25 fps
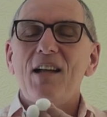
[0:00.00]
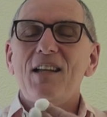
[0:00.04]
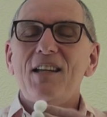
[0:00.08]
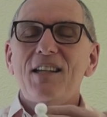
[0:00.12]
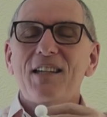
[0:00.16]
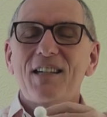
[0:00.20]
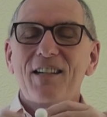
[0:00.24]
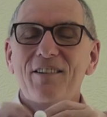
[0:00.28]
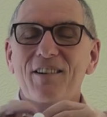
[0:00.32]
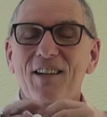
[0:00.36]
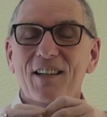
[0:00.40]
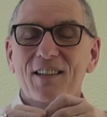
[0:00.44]

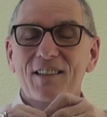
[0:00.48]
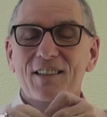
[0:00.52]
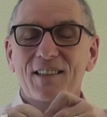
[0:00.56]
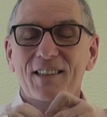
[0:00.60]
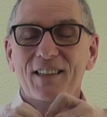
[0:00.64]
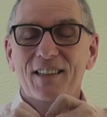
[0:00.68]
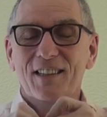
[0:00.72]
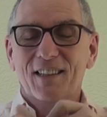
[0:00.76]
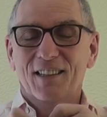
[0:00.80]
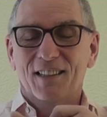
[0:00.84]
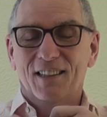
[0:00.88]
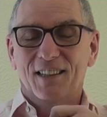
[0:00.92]
Dear oh
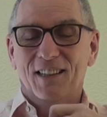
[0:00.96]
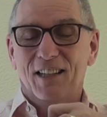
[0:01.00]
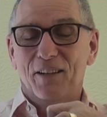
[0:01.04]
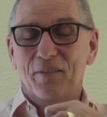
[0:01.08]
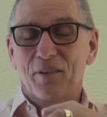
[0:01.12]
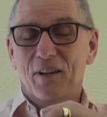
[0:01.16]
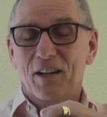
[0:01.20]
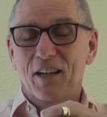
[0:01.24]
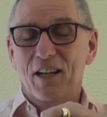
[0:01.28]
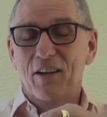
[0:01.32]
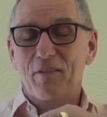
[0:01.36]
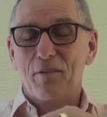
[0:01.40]
dear,
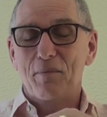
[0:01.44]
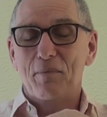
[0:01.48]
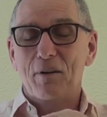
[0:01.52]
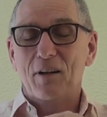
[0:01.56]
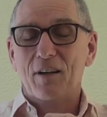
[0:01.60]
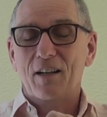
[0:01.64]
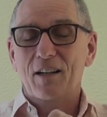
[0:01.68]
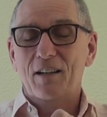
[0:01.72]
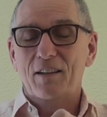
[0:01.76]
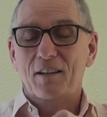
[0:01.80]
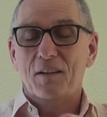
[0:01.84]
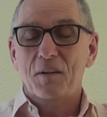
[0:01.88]
never
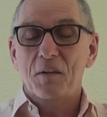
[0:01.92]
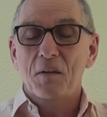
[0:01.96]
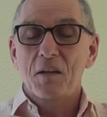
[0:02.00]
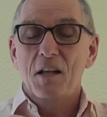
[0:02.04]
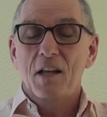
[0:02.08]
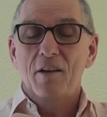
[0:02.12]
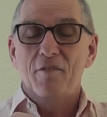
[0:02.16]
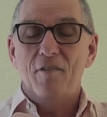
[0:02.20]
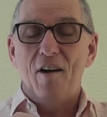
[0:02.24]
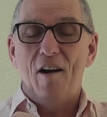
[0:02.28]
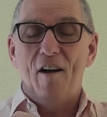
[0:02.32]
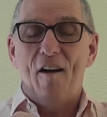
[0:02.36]
mind.
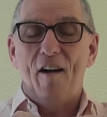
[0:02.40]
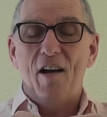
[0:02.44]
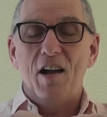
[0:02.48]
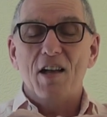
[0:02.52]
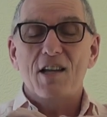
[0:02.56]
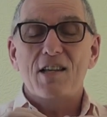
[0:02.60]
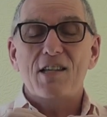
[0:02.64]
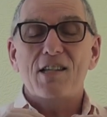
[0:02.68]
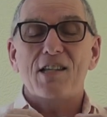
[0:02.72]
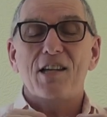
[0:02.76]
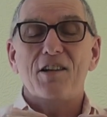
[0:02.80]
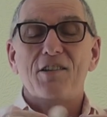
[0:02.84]
Right,
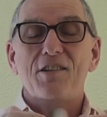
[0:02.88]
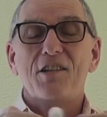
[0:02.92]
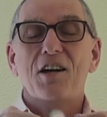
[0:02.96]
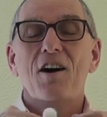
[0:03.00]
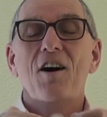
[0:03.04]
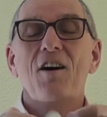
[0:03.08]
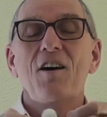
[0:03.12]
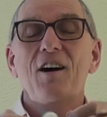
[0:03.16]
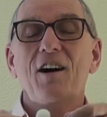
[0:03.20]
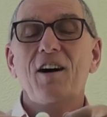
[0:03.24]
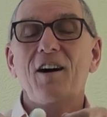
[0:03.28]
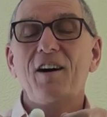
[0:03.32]
so
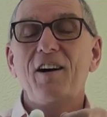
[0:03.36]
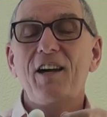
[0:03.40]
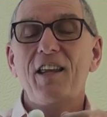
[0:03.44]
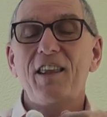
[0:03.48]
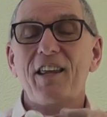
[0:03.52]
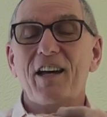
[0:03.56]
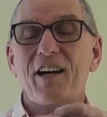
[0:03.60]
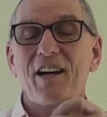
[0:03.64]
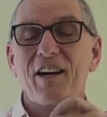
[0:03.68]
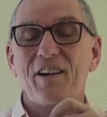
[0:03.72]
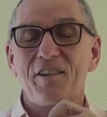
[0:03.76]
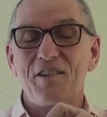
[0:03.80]
tie
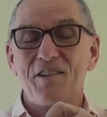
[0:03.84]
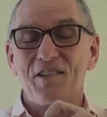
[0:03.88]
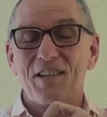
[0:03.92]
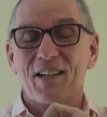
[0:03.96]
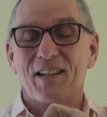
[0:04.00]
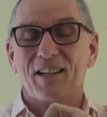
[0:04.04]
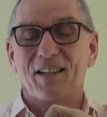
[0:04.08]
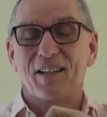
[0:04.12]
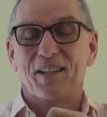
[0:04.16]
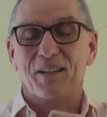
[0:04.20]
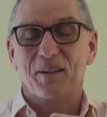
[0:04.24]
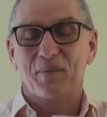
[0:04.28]
those
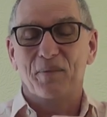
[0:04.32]
up